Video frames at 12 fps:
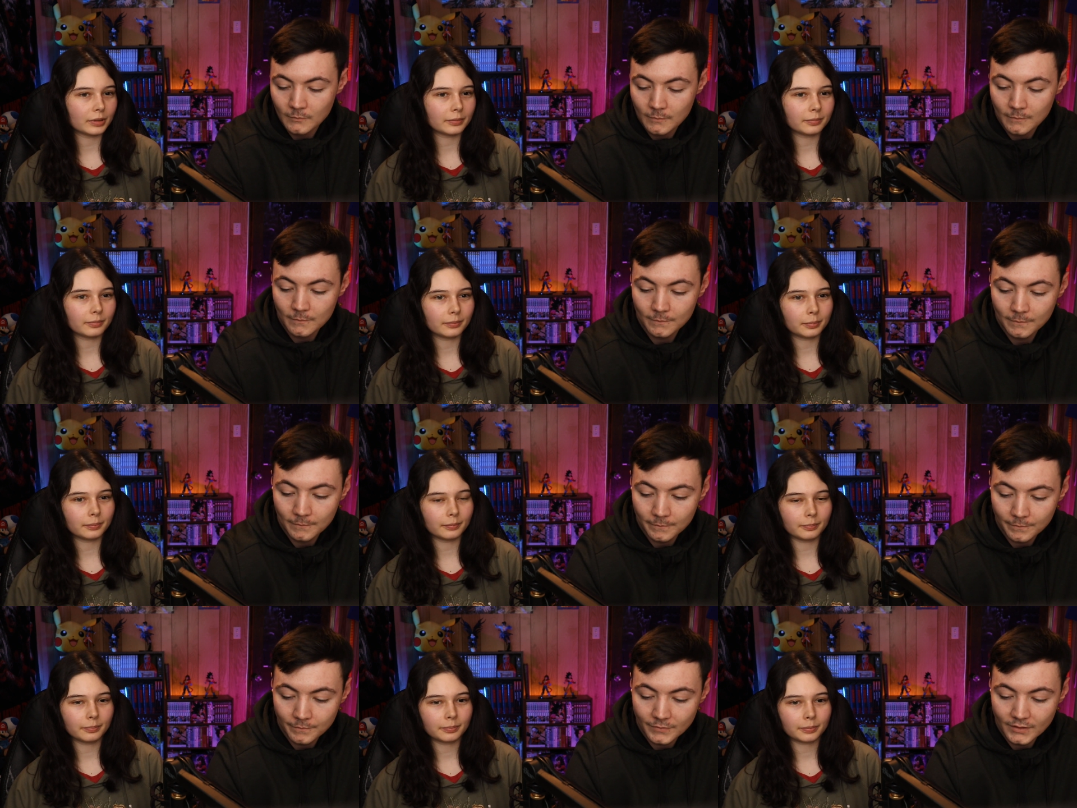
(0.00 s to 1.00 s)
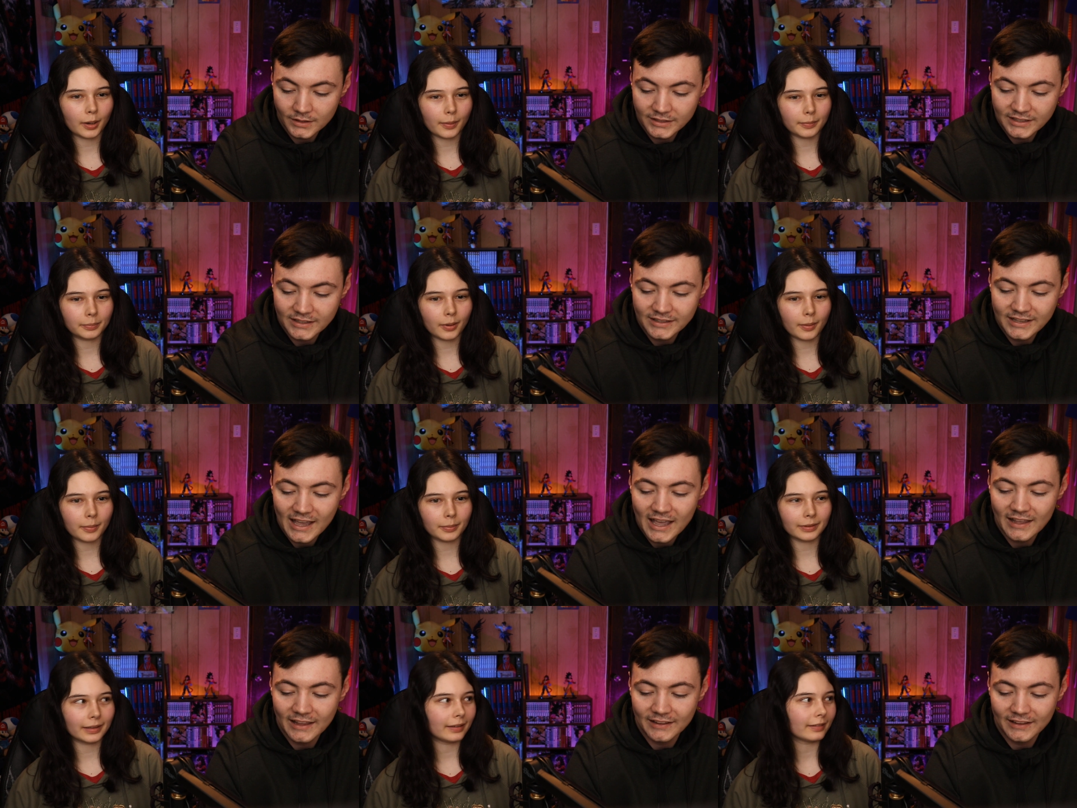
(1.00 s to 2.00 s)
Speaker 1: were pro- probably
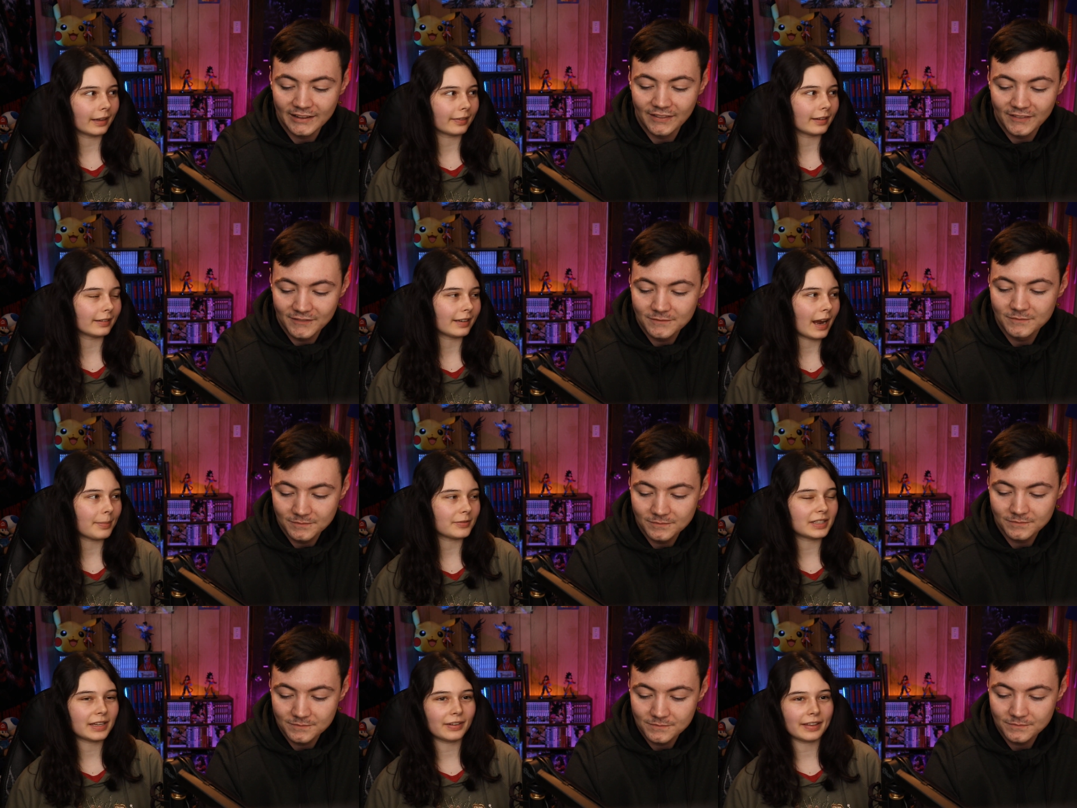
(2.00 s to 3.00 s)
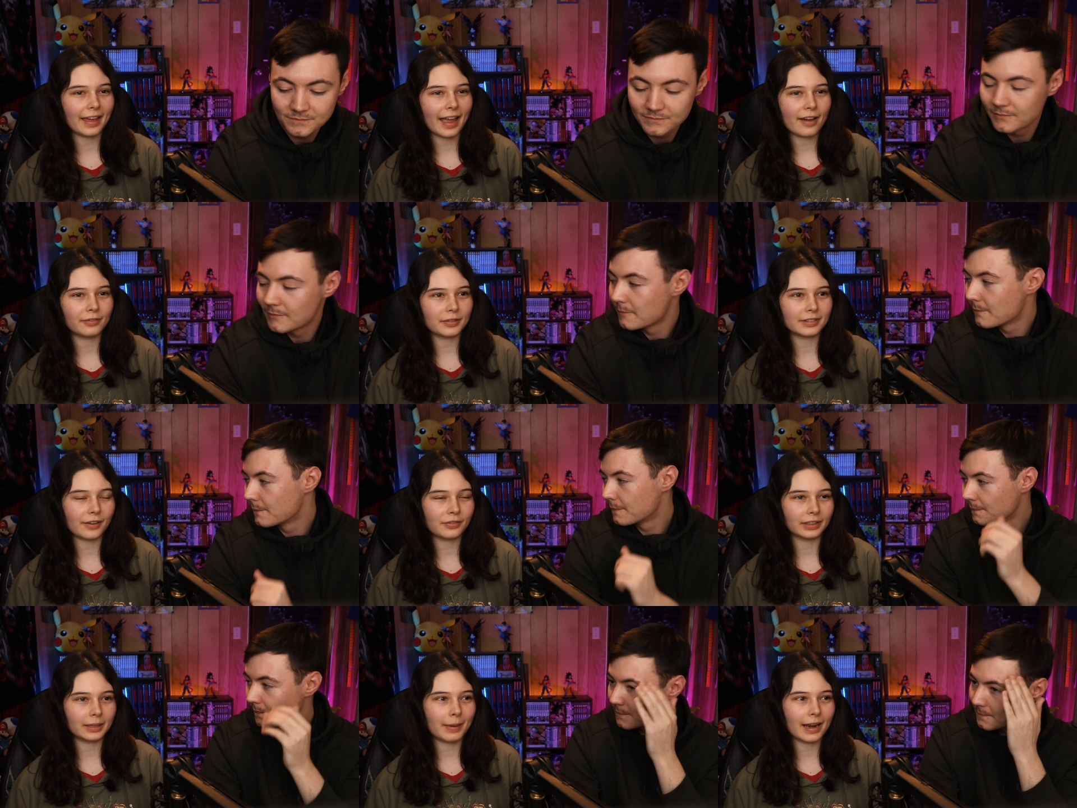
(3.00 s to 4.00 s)
yeah, like the type of TV they have was
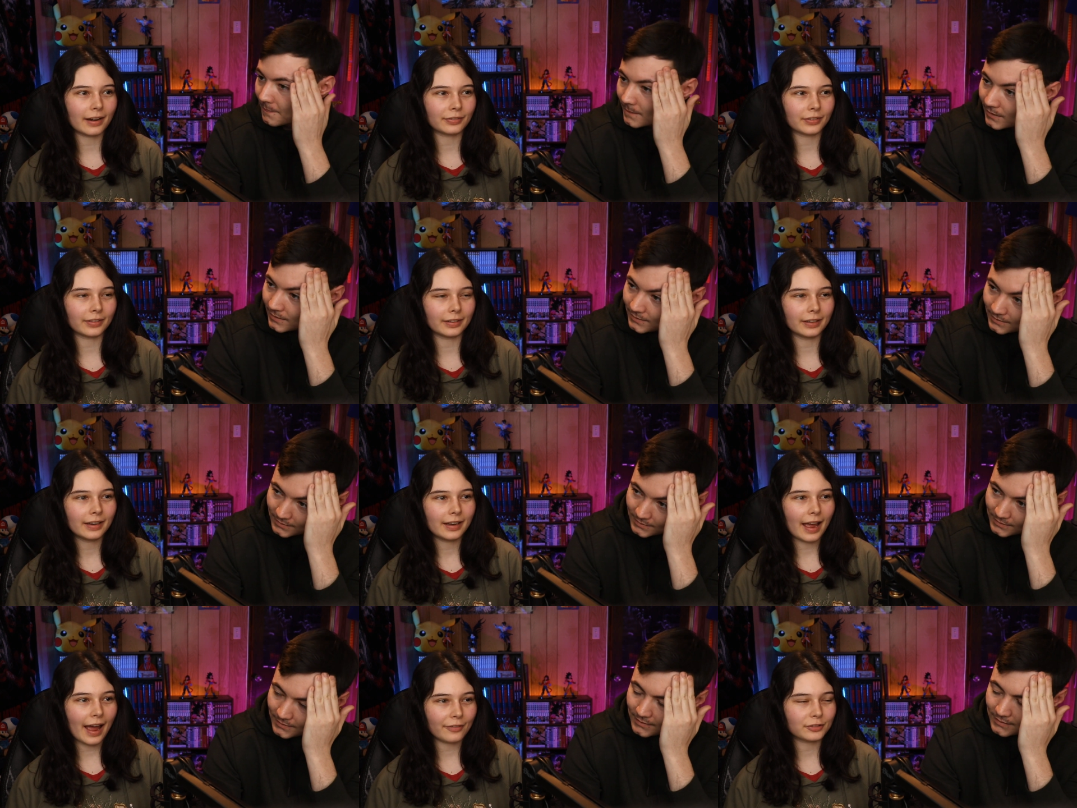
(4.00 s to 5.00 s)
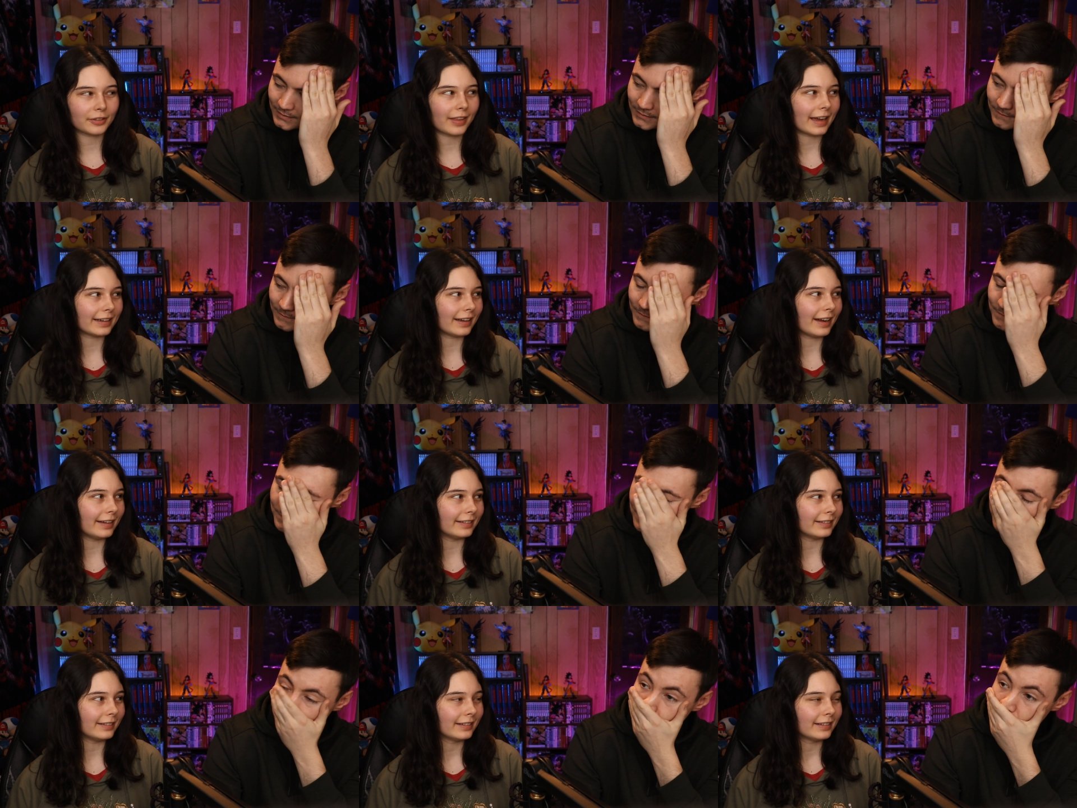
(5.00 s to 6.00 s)
definitely made after the after that
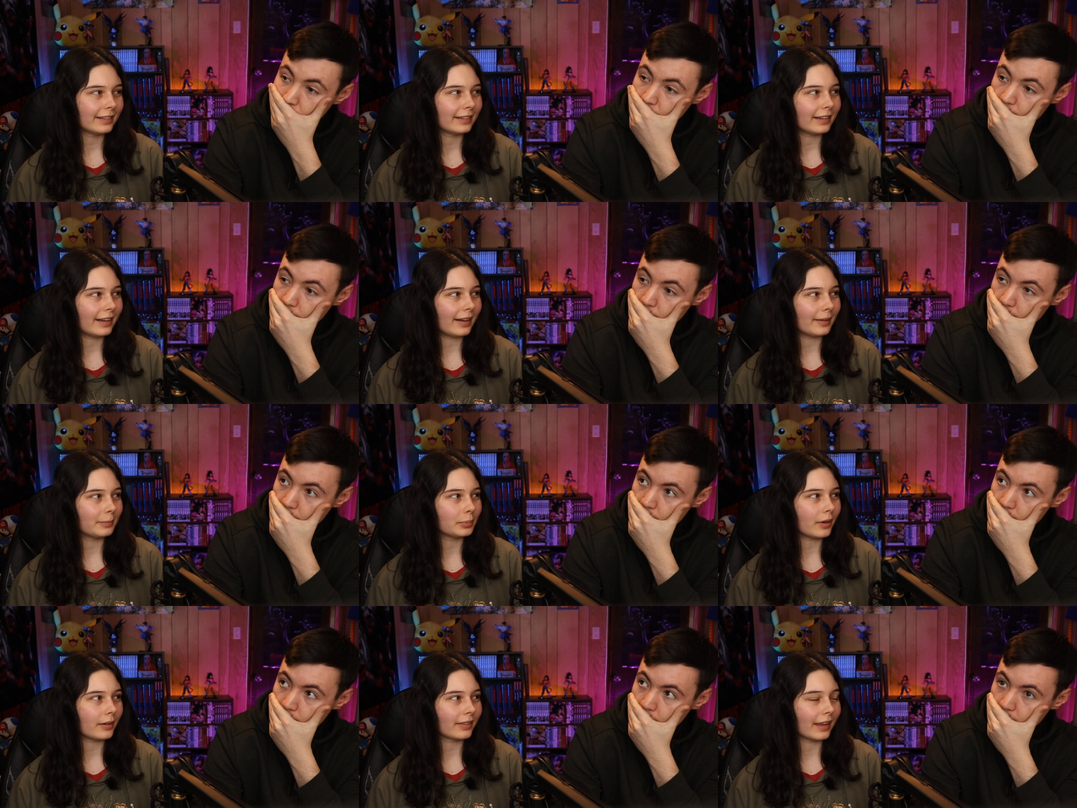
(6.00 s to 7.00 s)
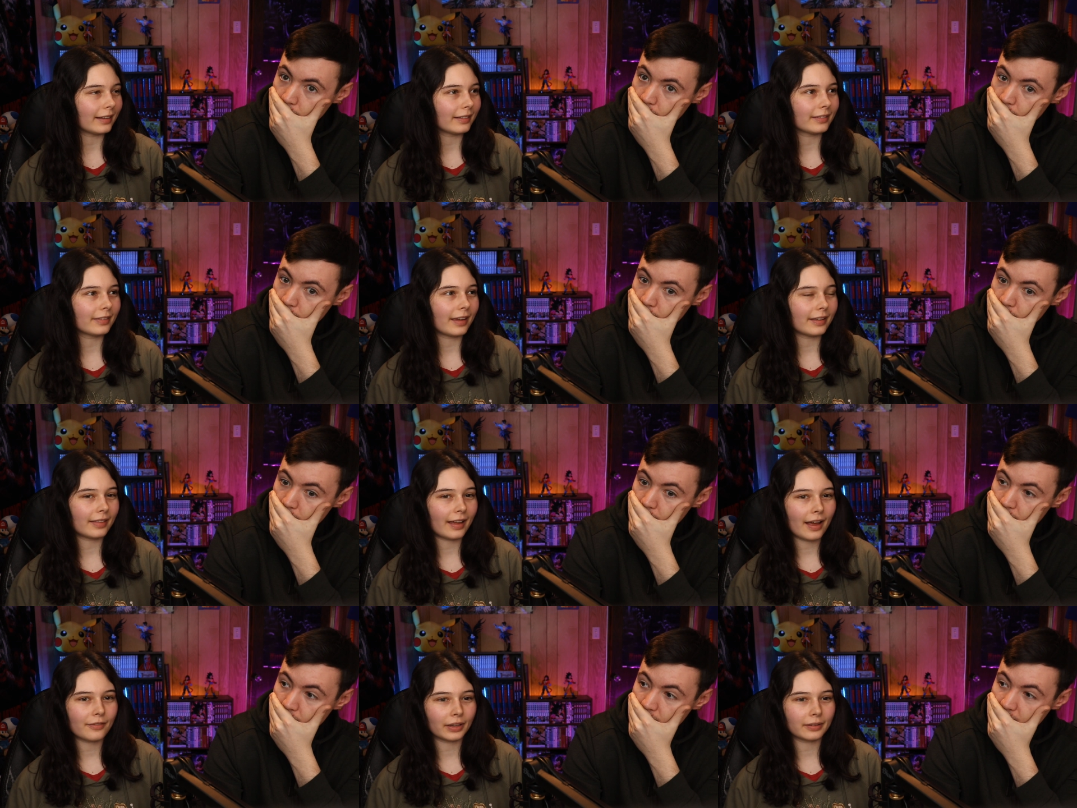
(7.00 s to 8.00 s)
gun. Uh, pro- like they
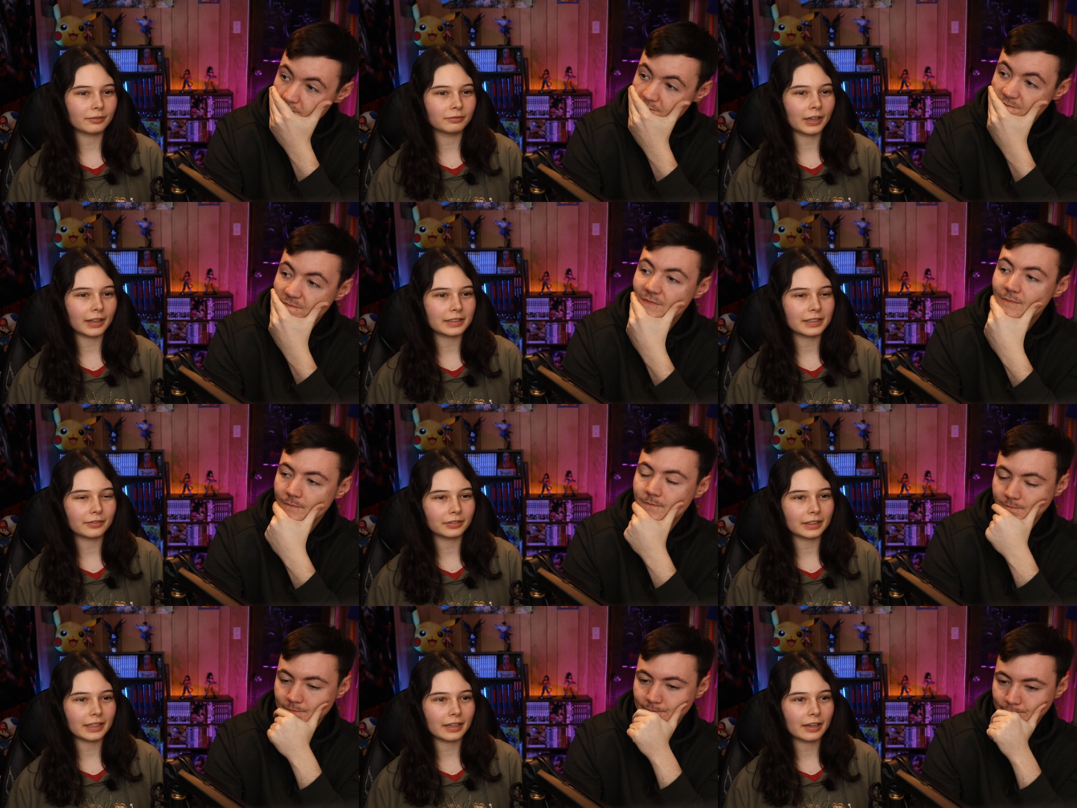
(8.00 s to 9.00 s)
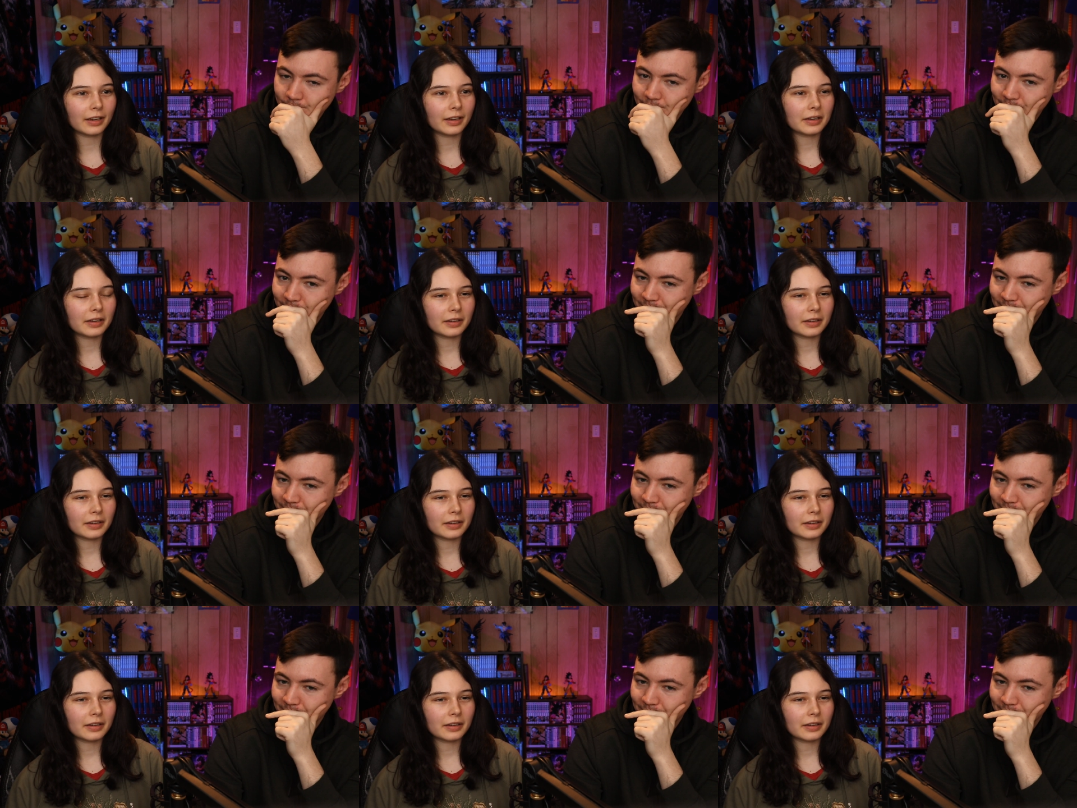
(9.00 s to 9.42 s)
they have like relatively